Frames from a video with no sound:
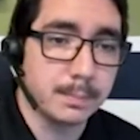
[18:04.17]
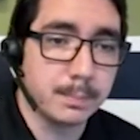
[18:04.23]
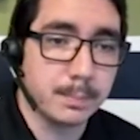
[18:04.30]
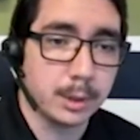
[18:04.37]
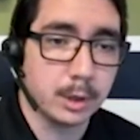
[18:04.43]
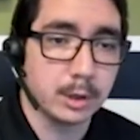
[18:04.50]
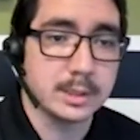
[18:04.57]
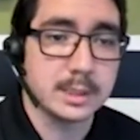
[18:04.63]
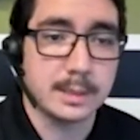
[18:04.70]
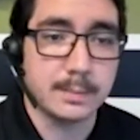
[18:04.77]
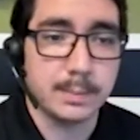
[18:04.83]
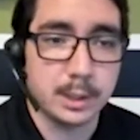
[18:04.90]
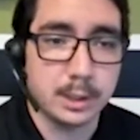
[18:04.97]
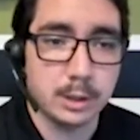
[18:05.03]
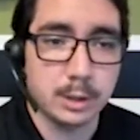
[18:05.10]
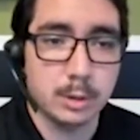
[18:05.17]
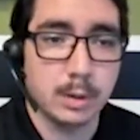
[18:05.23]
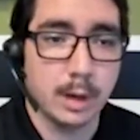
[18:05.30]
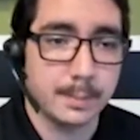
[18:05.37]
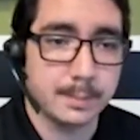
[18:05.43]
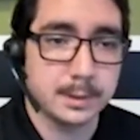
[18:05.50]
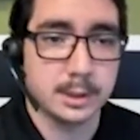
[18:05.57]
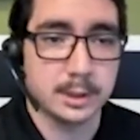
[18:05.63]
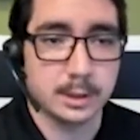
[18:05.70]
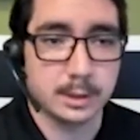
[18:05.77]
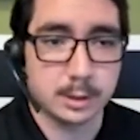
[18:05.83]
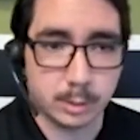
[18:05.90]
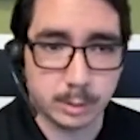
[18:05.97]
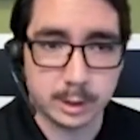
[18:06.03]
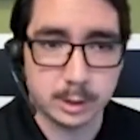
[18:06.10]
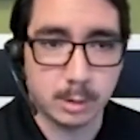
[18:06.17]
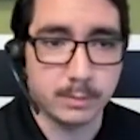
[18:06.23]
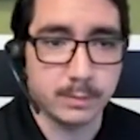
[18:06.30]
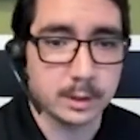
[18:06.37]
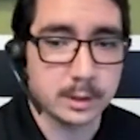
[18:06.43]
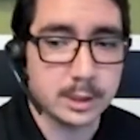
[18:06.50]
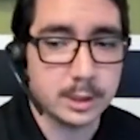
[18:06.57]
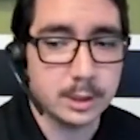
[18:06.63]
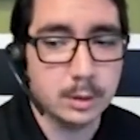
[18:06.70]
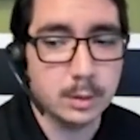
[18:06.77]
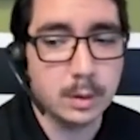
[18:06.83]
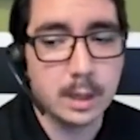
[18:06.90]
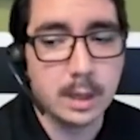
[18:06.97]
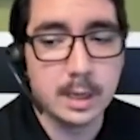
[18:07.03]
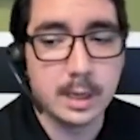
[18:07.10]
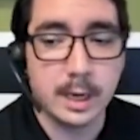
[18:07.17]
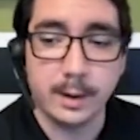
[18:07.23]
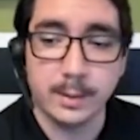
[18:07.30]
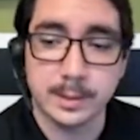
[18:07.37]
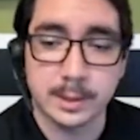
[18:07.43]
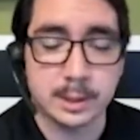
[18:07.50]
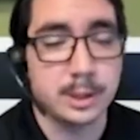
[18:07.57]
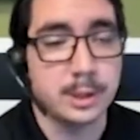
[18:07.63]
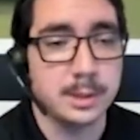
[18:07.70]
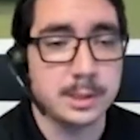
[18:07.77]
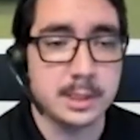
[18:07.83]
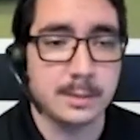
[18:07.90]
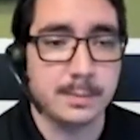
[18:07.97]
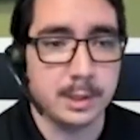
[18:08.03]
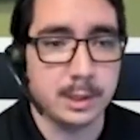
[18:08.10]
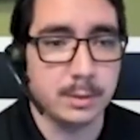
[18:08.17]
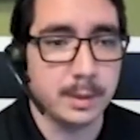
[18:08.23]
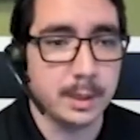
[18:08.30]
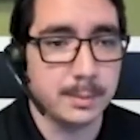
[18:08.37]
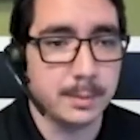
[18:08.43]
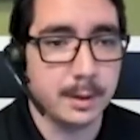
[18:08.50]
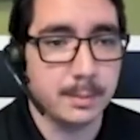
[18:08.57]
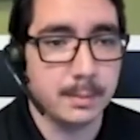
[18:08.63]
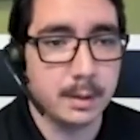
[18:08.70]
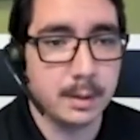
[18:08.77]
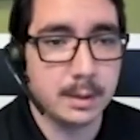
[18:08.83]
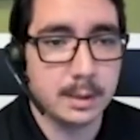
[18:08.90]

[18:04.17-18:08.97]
per CPU up to 2012 R2, it was a 2 CPU minimum.